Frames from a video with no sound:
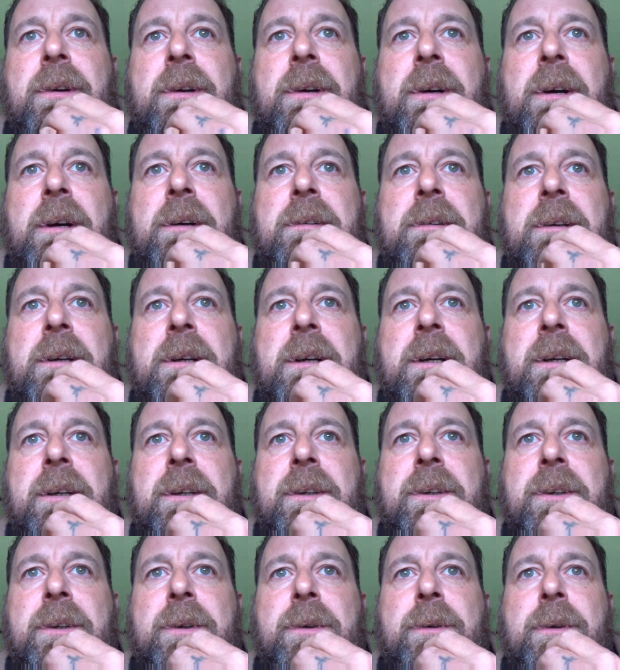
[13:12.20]
I reckon
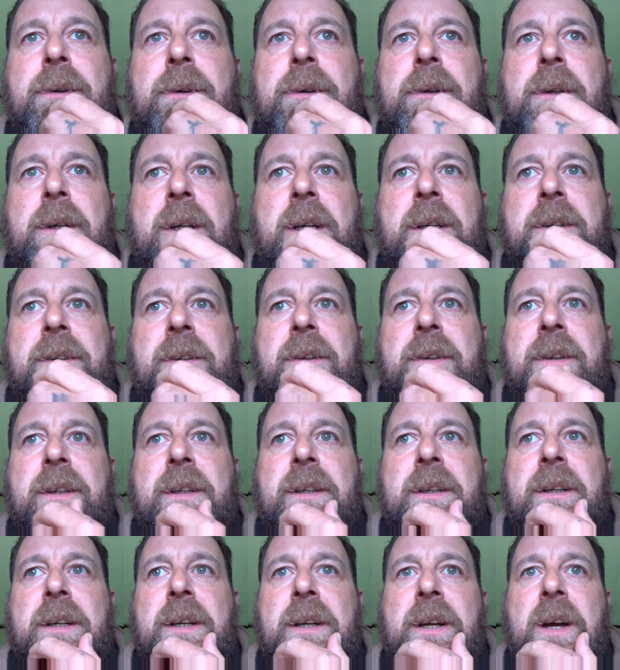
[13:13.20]
I'll do alright on
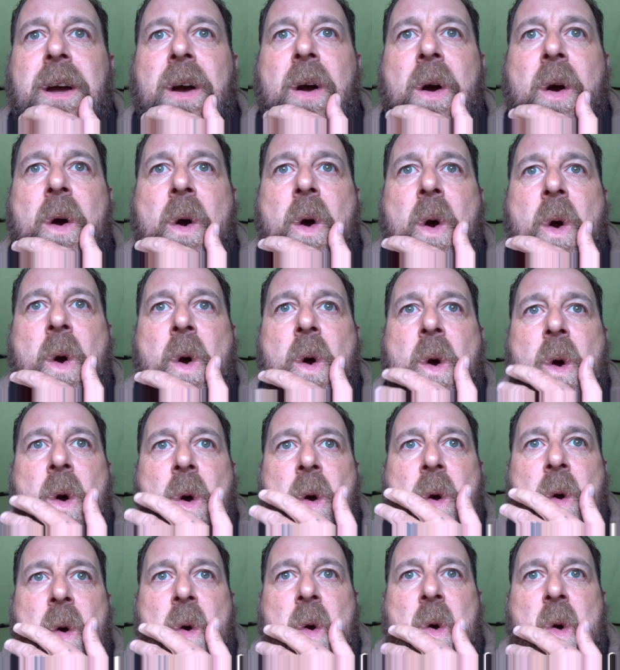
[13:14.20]
it.
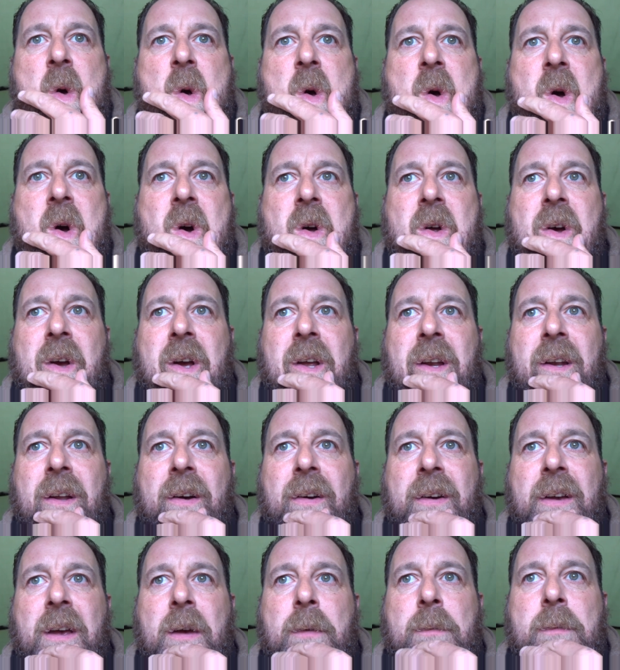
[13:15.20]
I reckon
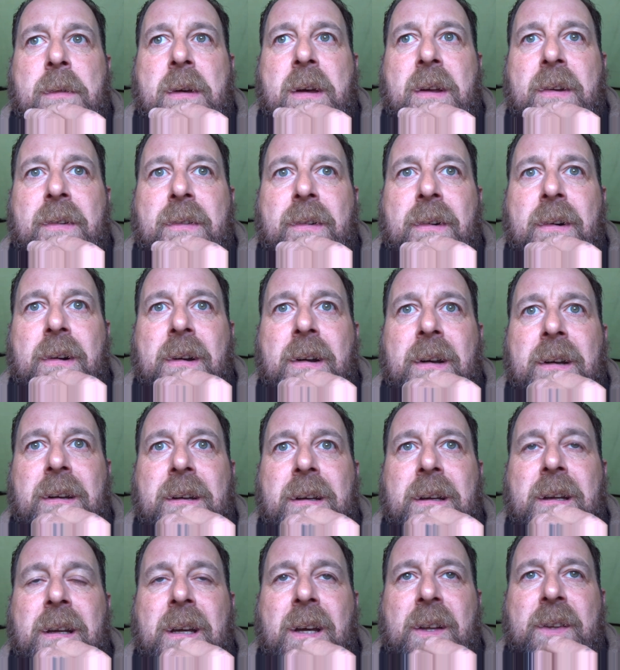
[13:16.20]
I'll get my head around
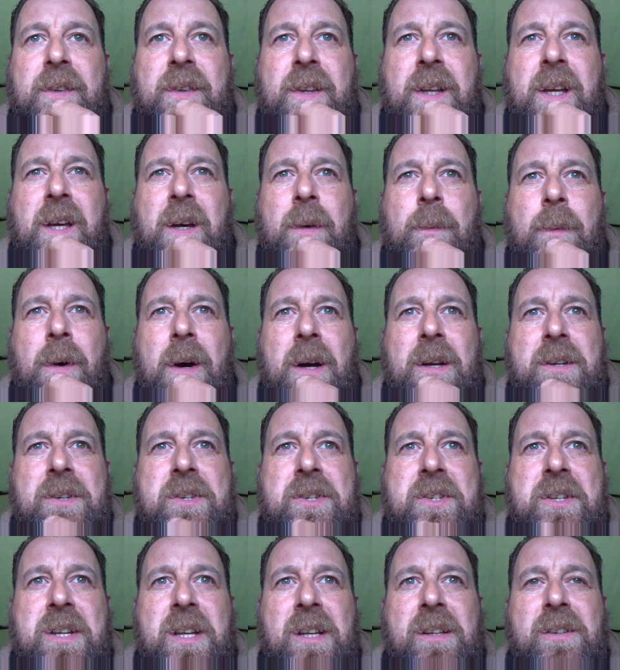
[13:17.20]
it. I think I might
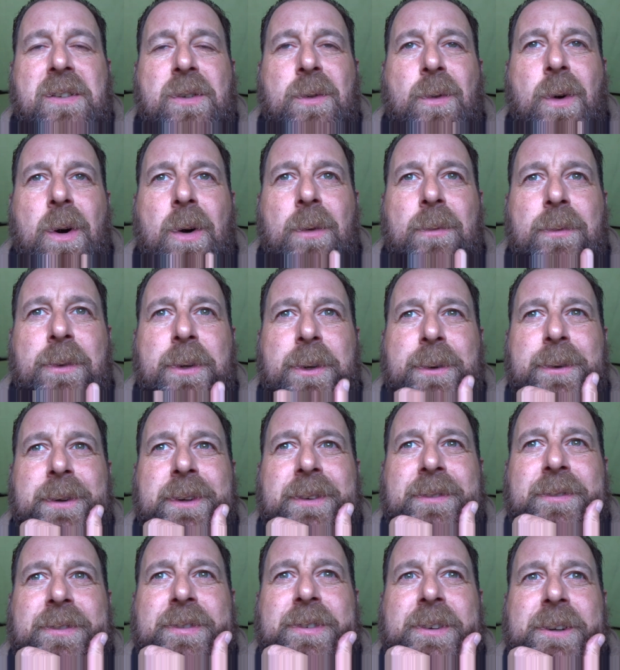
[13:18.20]
stick to what I'm
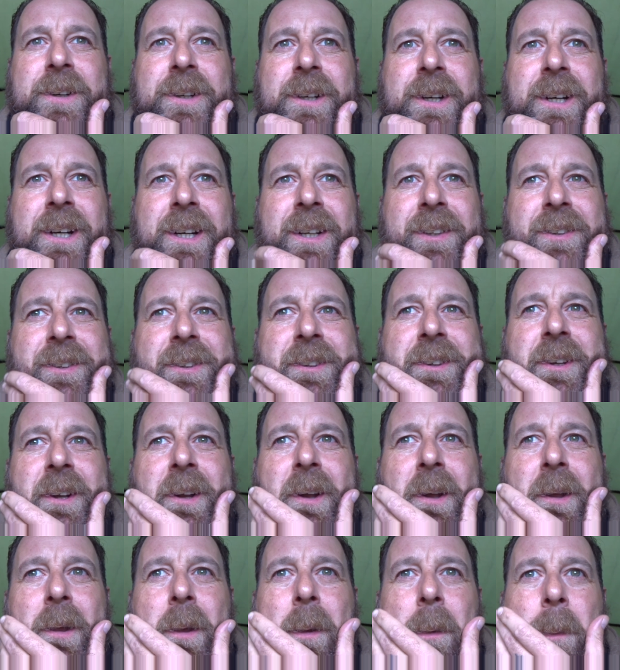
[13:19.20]
doing for now
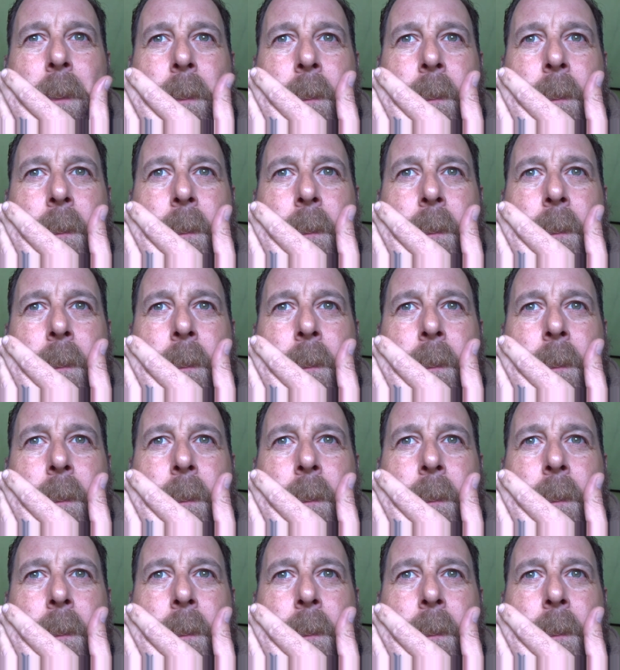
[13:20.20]
today.